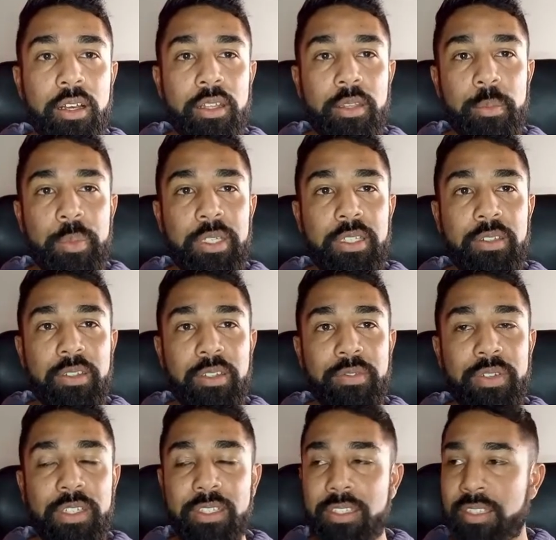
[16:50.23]
the best
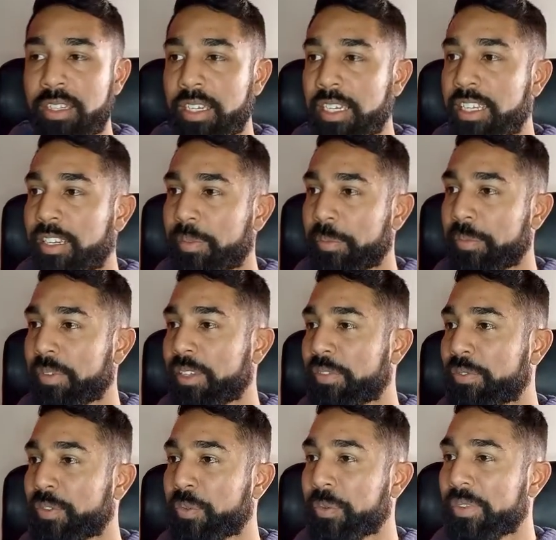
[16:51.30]
defense in the league
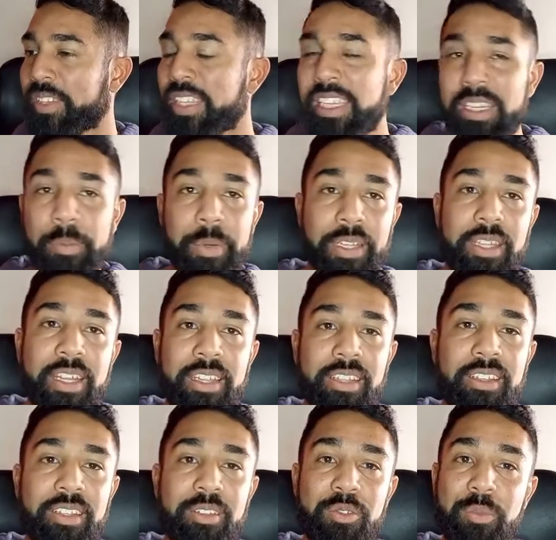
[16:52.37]
if you think about the other
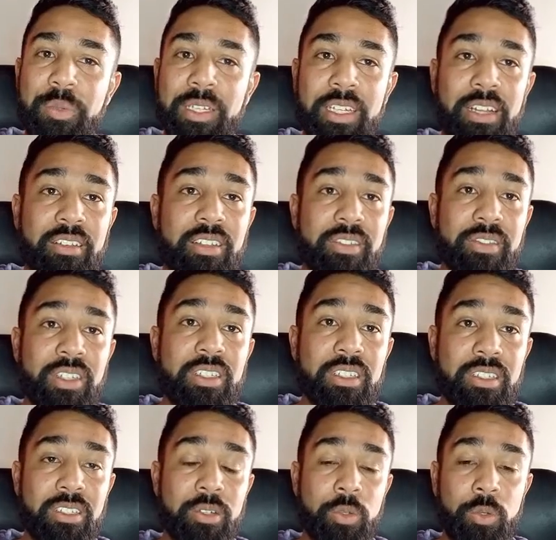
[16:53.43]
teams, but our defense
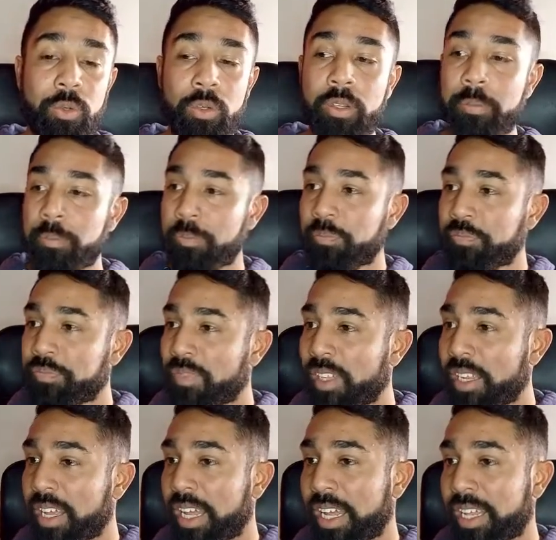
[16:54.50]
is so good.
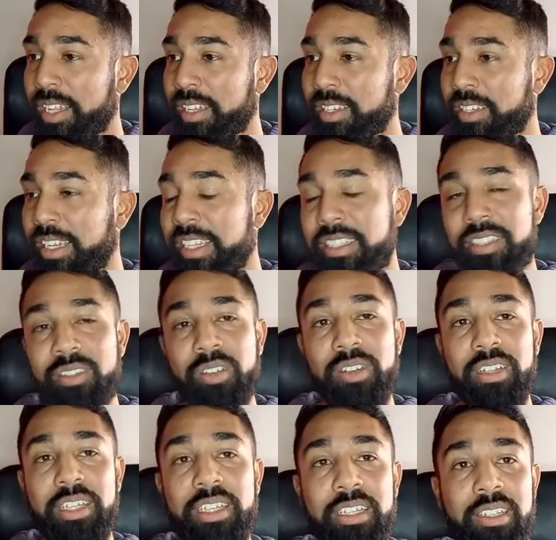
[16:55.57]
Let's
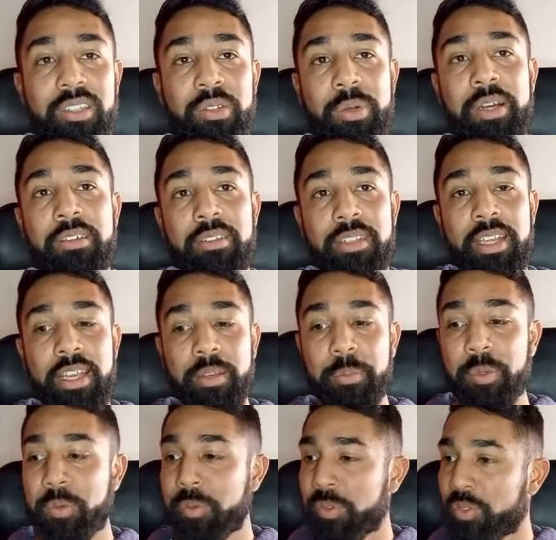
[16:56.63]
not get into our attack,
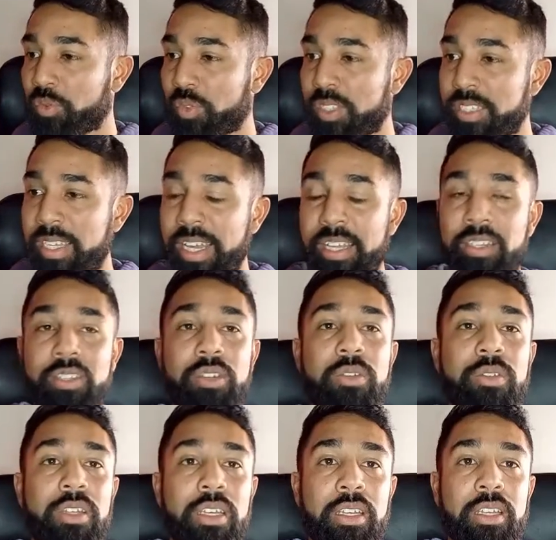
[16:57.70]
because with Sancho
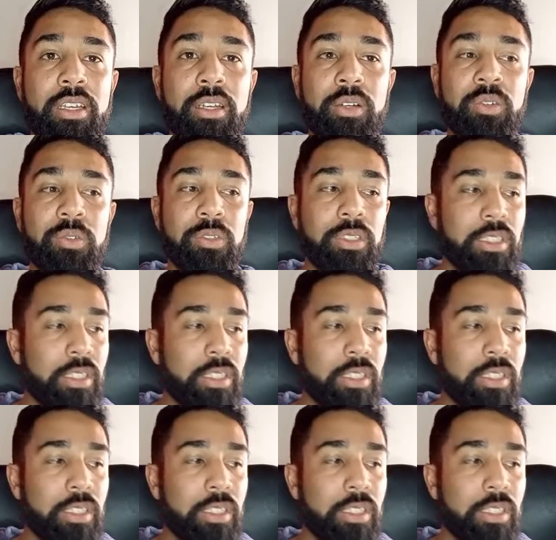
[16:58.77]
there now,